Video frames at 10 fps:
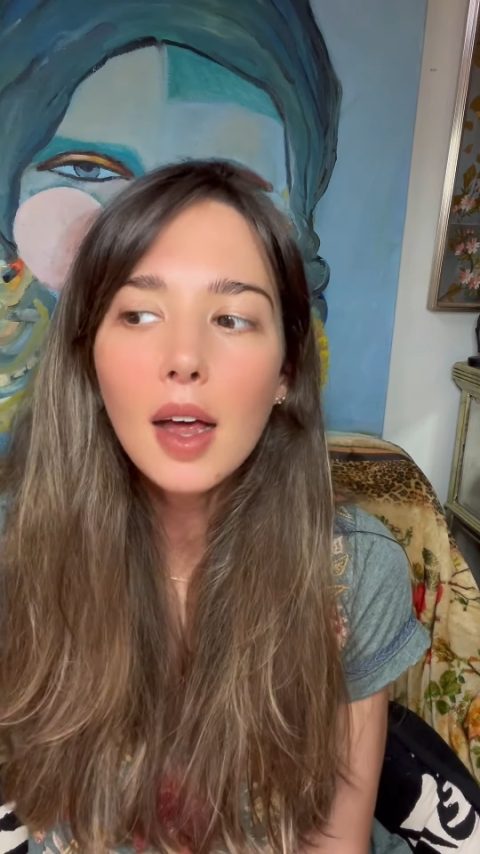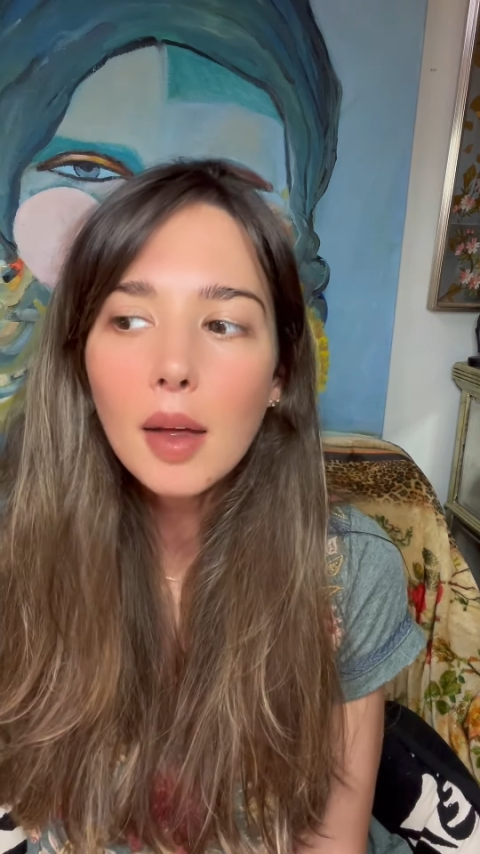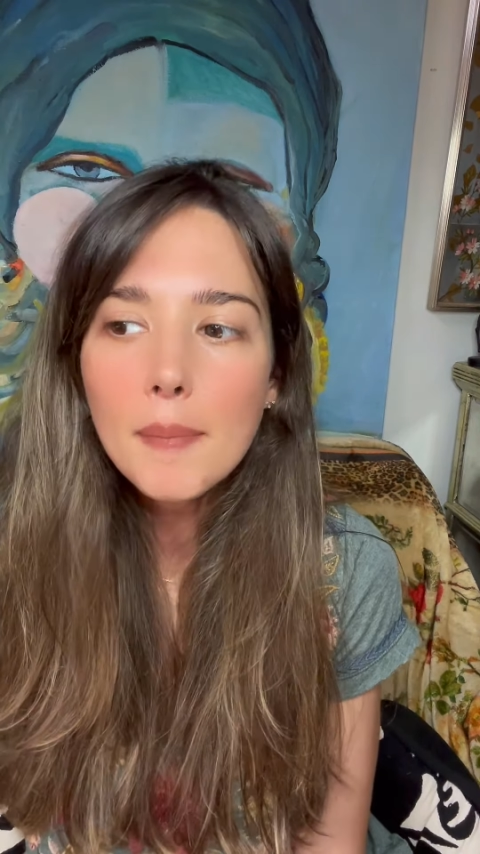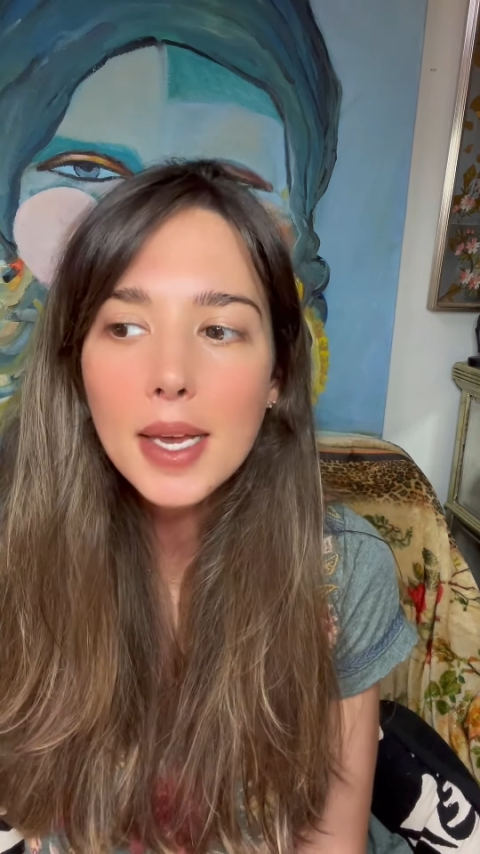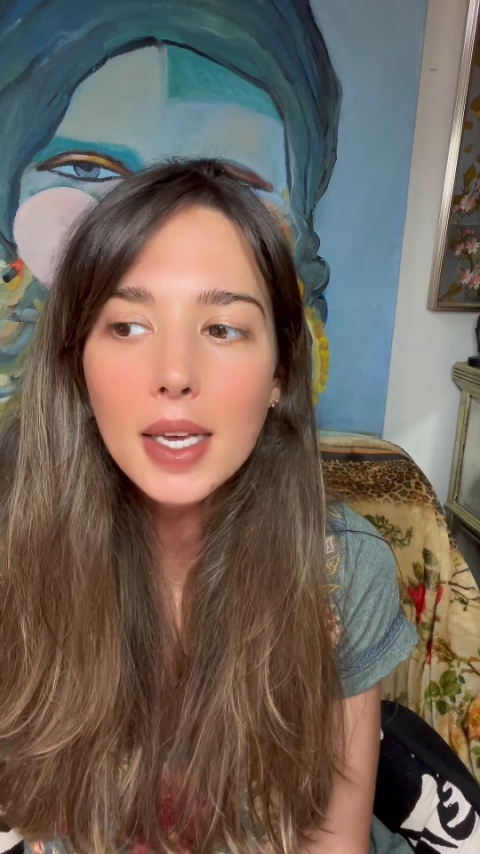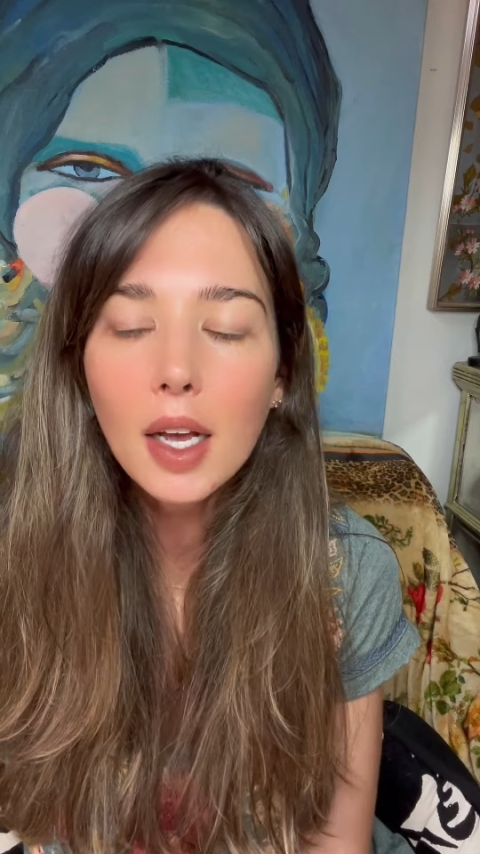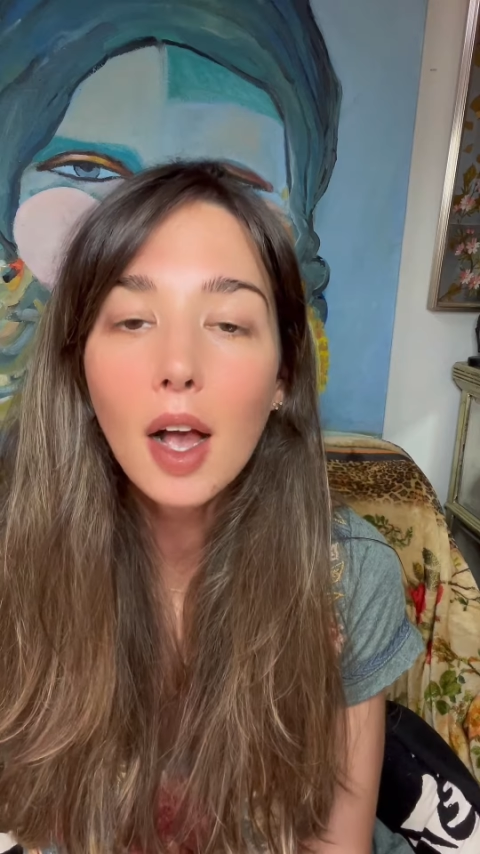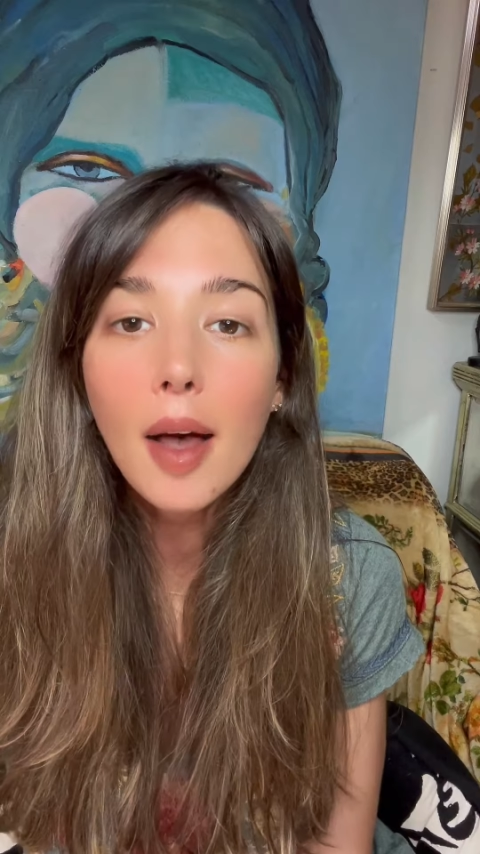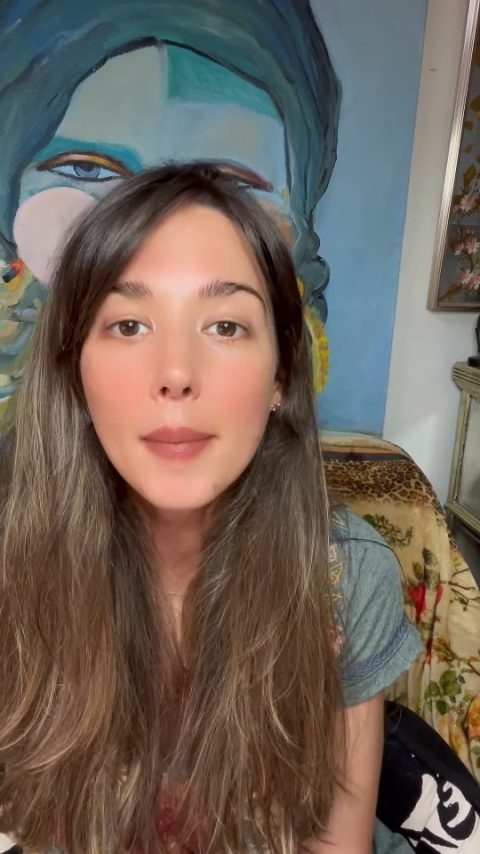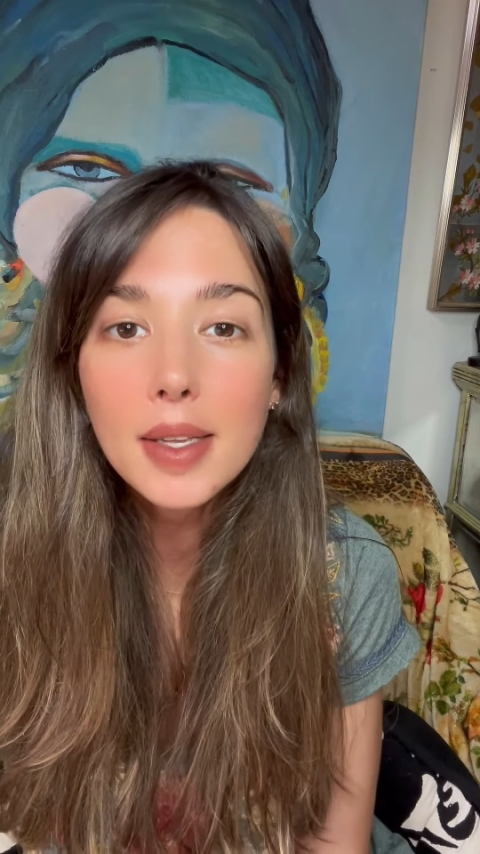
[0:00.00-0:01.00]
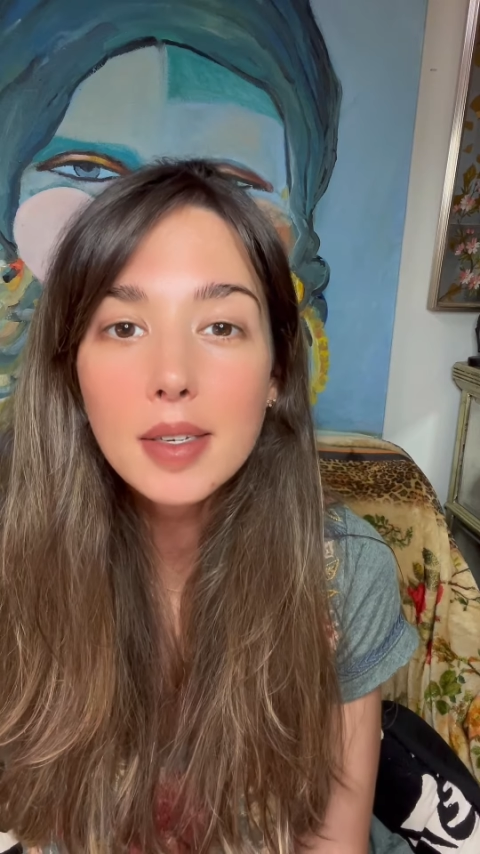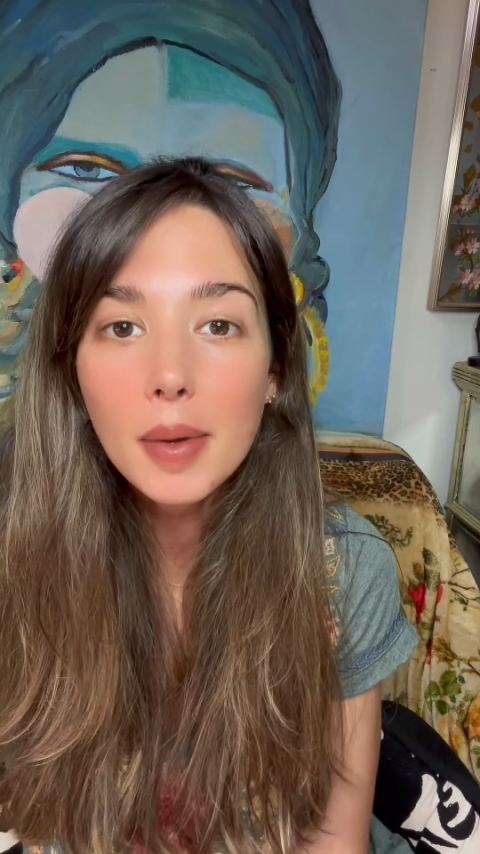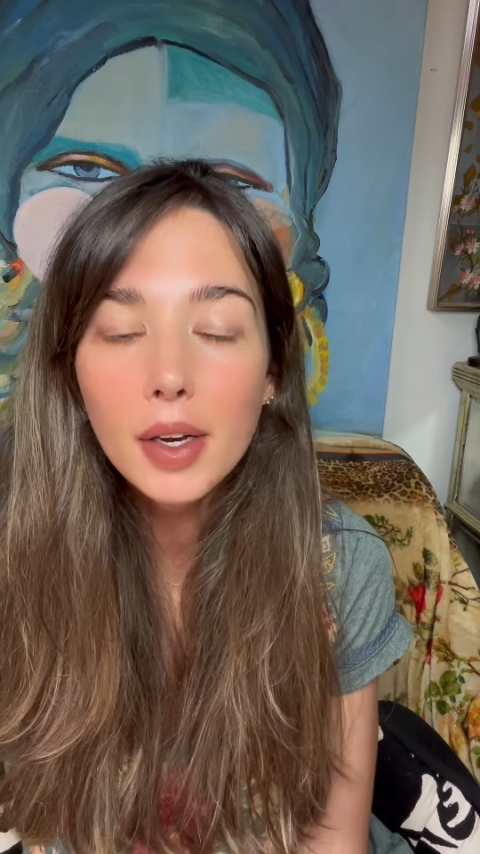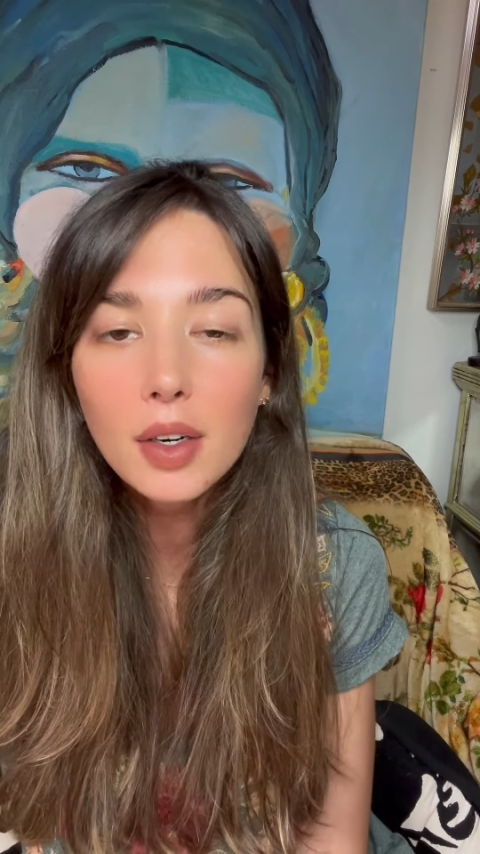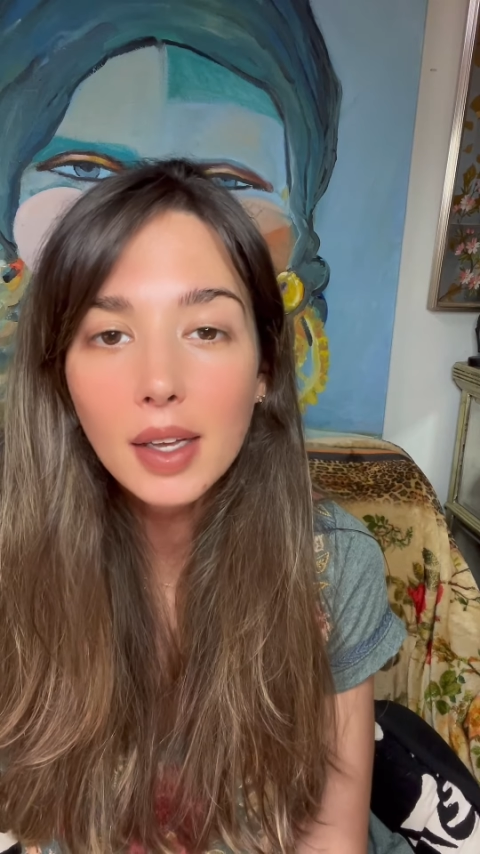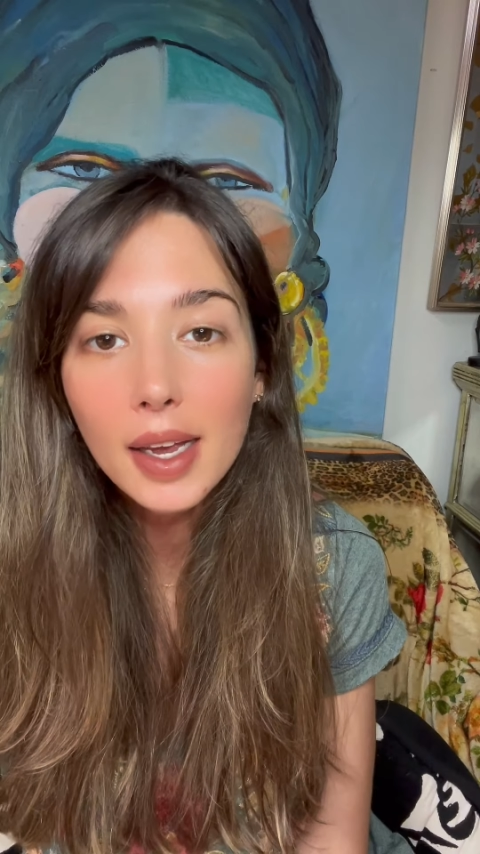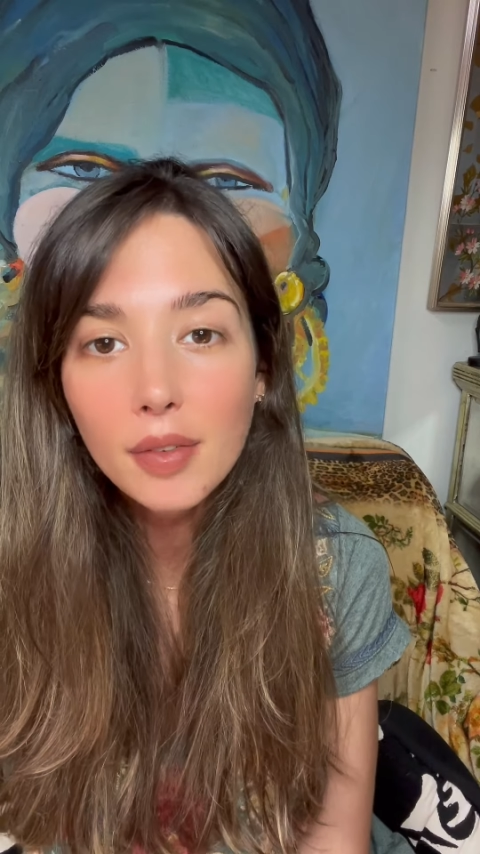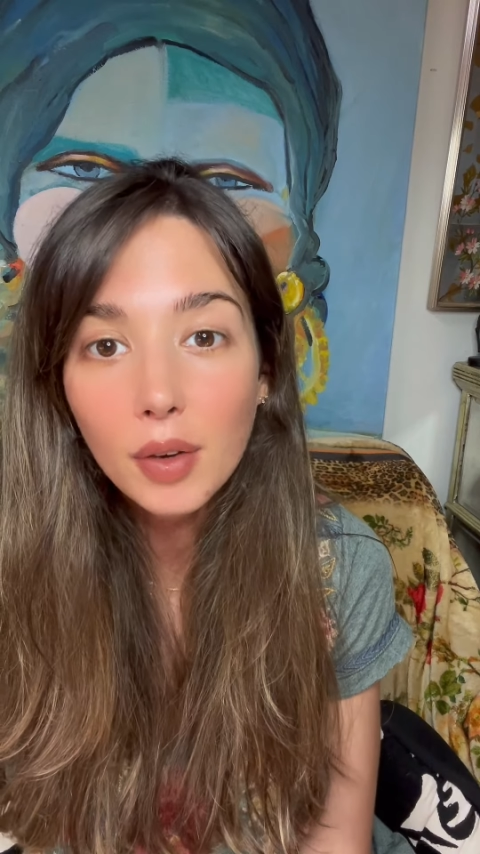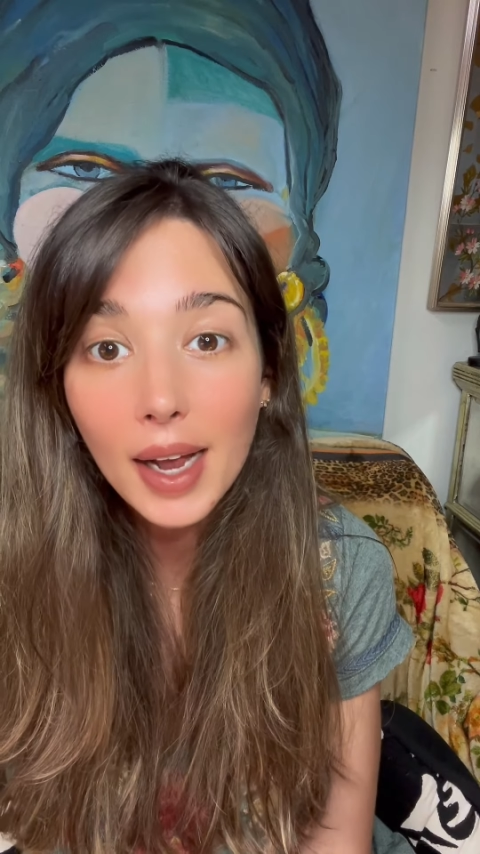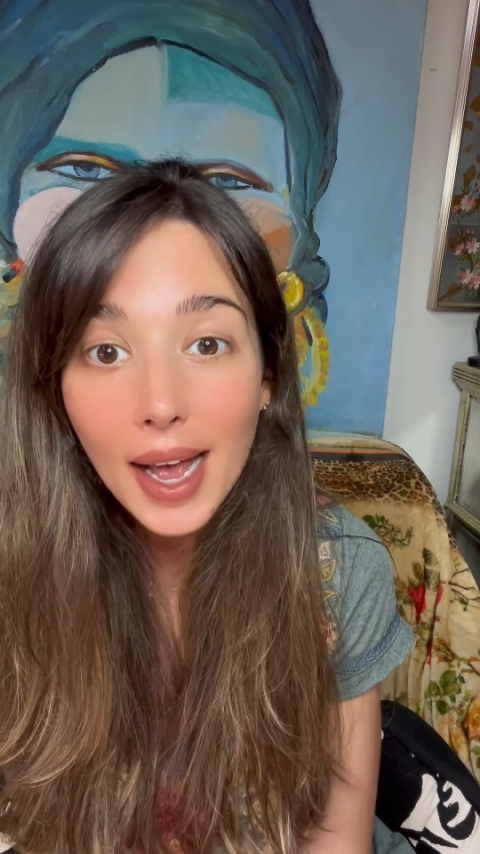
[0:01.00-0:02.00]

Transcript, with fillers: making comments about your life or